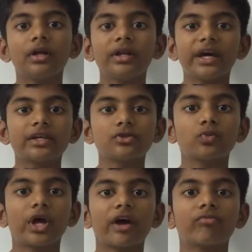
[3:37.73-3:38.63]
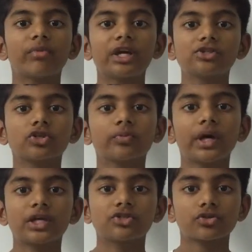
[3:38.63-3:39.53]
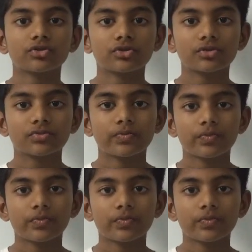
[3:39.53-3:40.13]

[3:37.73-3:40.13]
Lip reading: Next, we have Major Majors.